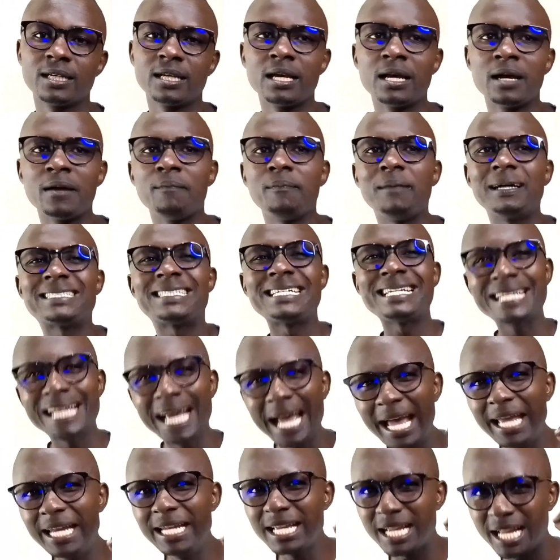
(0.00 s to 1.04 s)
But in
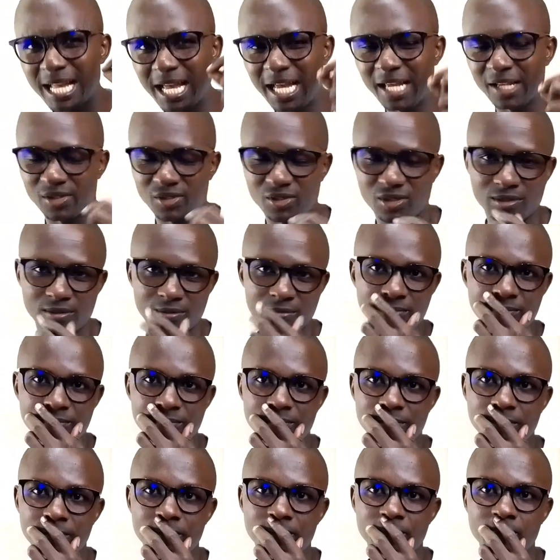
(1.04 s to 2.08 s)
any case,
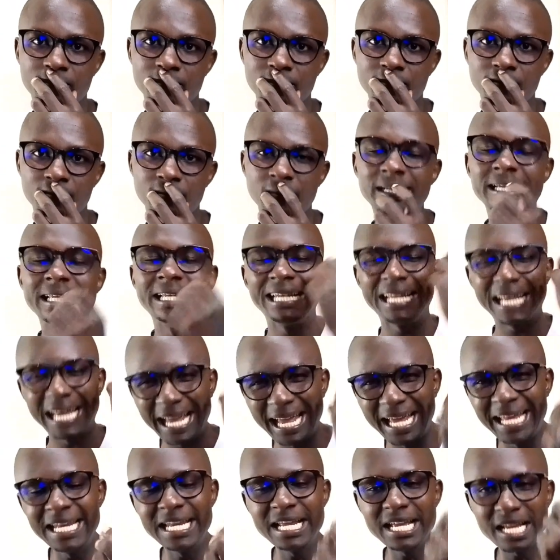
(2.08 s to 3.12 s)

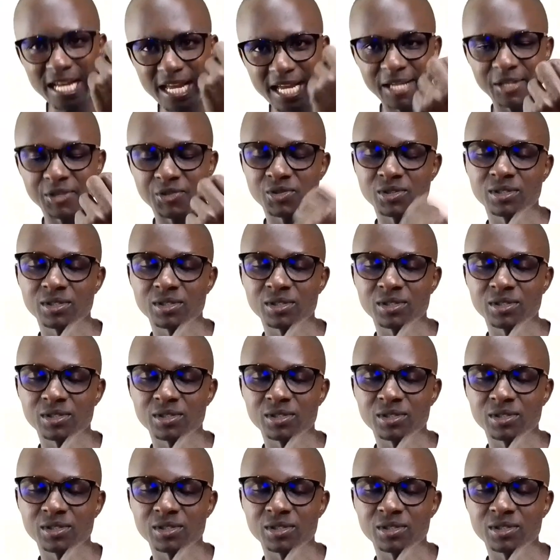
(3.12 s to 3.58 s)
this